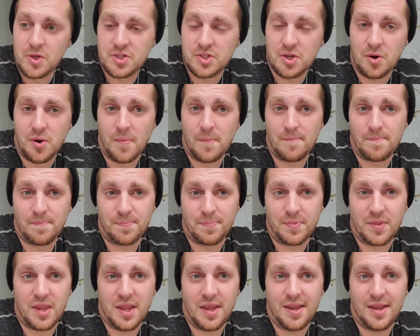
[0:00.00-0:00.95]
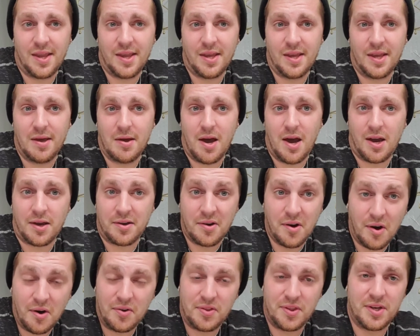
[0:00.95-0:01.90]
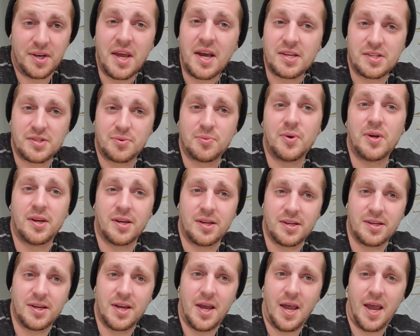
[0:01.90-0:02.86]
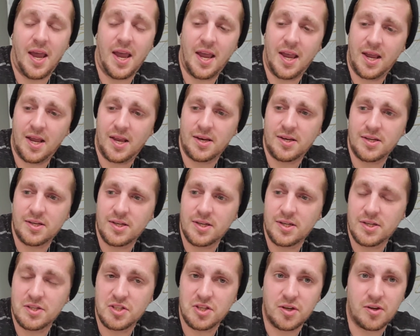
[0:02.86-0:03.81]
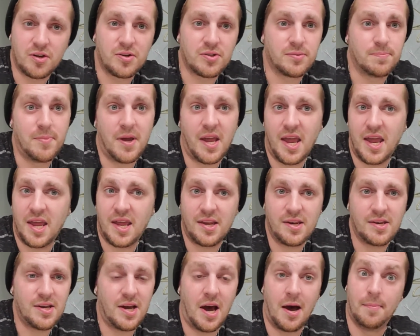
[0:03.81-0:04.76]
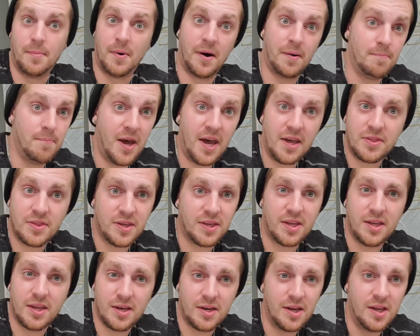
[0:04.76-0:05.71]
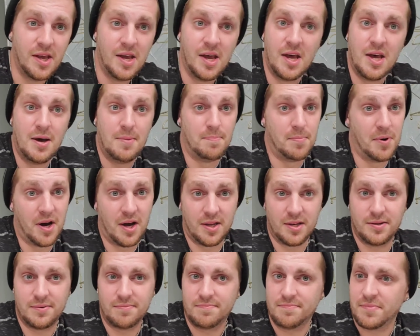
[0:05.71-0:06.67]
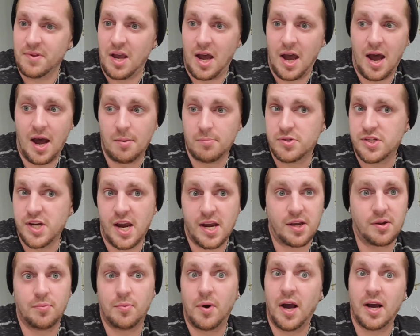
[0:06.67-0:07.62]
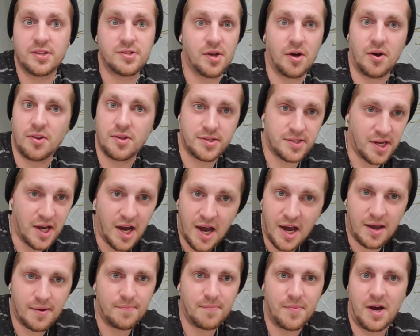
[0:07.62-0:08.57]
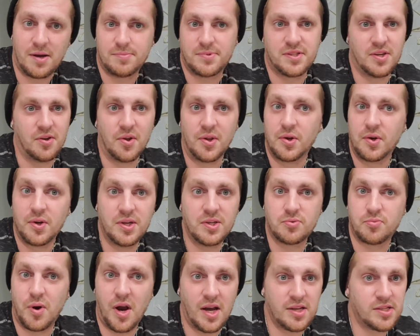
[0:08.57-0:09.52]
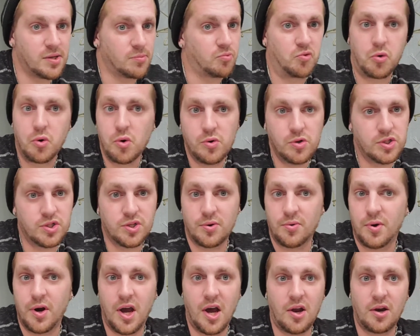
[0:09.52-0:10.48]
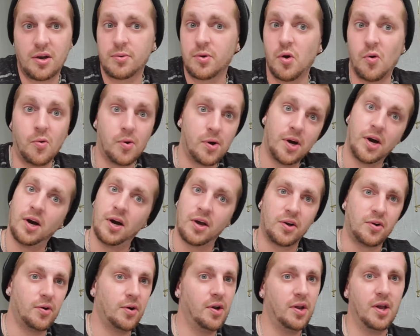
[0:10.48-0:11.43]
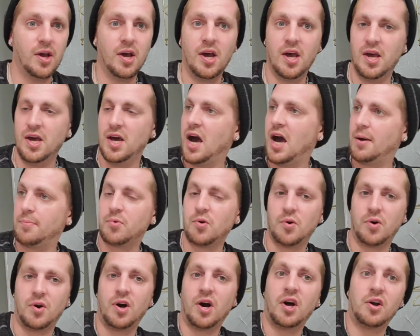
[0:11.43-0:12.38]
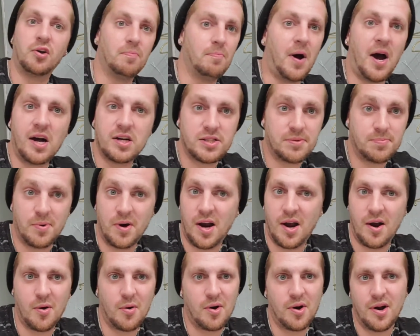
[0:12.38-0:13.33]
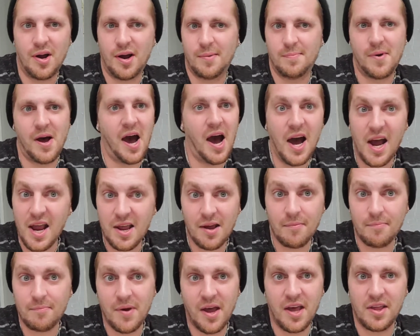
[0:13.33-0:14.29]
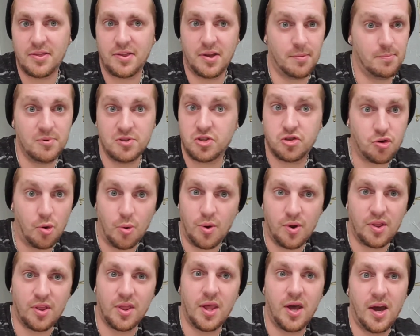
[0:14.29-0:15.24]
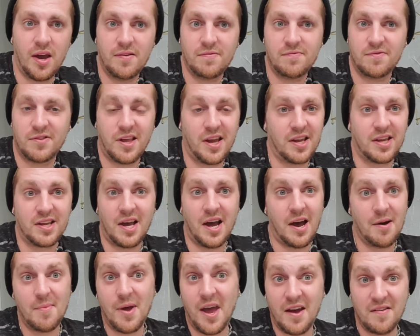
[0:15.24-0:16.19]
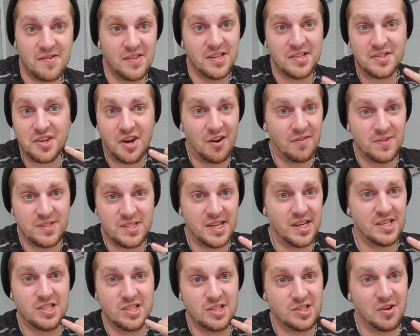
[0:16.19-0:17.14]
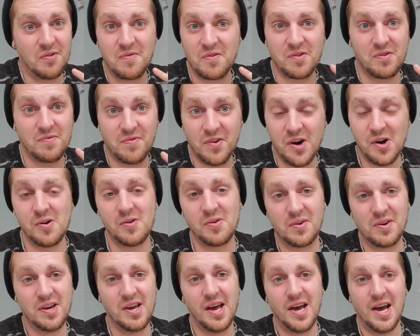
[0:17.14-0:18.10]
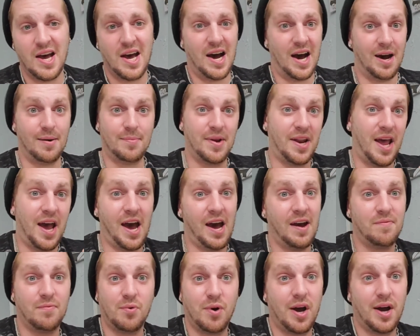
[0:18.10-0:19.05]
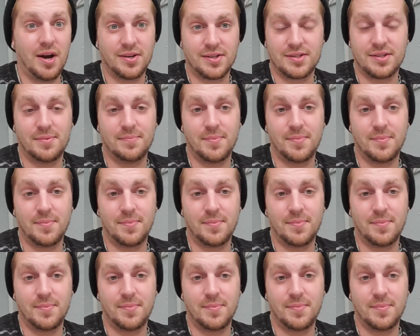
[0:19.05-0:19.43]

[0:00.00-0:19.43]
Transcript: So I called the next week, and she goes, man, I'm on meth again, but I'm jacking rides all the time. I'm stealing these rides. I'm cruising around. I'm going 100. I'm going 100 miles per hour. I'm high on meth. I'm enjoying life. Like, I'm having these conversations over the phone. I'm at a halfway house.